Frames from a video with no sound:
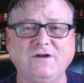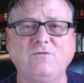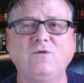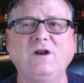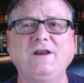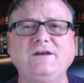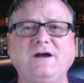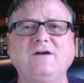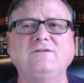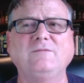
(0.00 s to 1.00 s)
It really
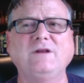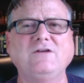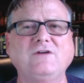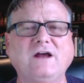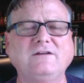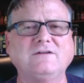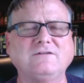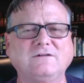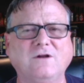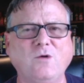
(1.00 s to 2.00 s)
does. I mean, you got the
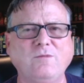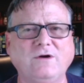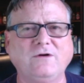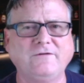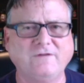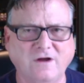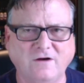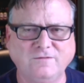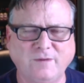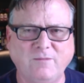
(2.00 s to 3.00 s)
slow build of the
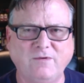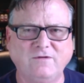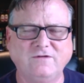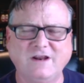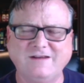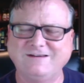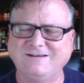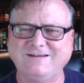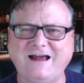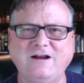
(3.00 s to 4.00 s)
ghost peppers, and that's
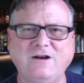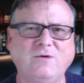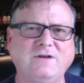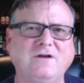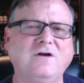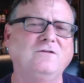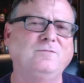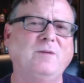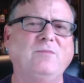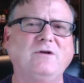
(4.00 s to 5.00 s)
exactly what the
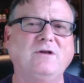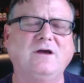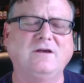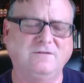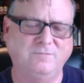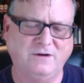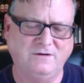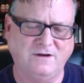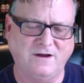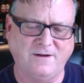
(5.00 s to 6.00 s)
ghost pepper does.
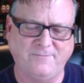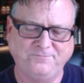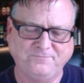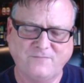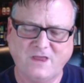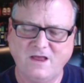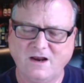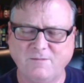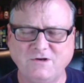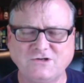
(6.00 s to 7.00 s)
But
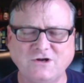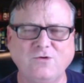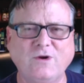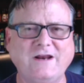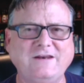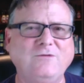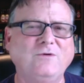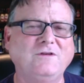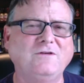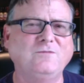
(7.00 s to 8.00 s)
let me show you what I did
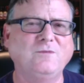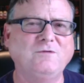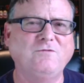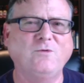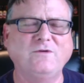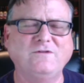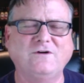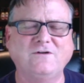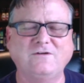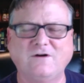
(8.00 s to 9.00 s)
with this one before we
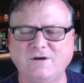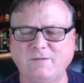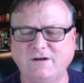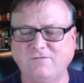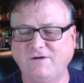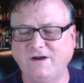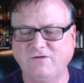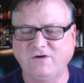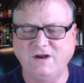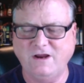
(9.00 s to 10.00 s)
start talking about the flavor
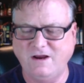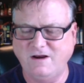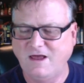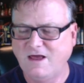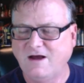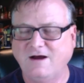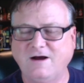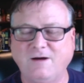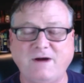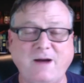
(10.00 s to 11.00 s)
and the heat.
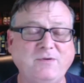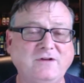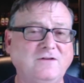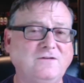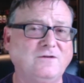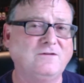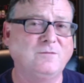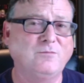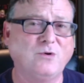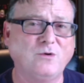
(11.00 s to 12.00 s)
I put this on
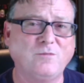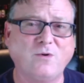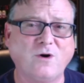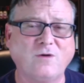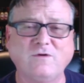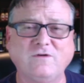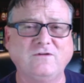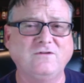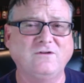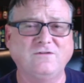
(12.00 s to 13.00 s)
some pulled pork, which
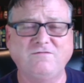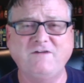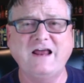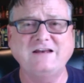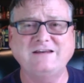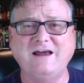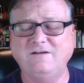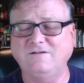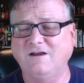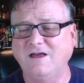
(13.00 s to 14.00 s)
is just
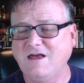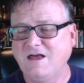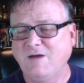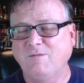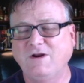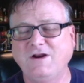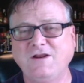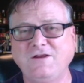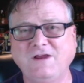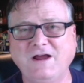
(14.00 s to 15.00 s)
fantastic. But
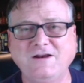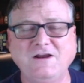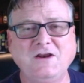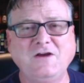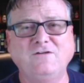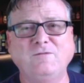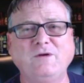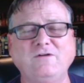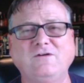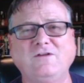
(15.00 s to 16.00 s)
another thing I did, and here's a
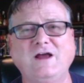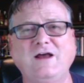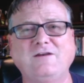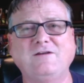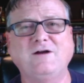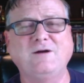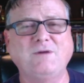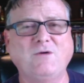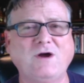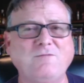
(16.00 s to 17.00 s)
picture of that,
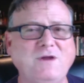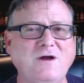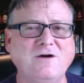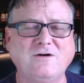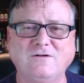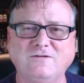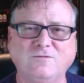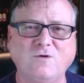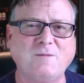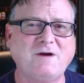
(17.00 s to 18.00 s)
my wife Mion cooks
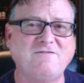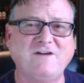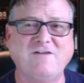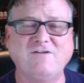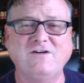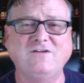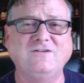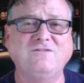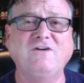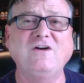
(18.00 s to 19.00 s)
one of my favorite
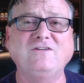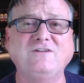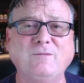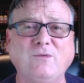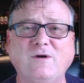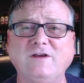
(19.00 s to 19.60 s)
dishes. Very simple.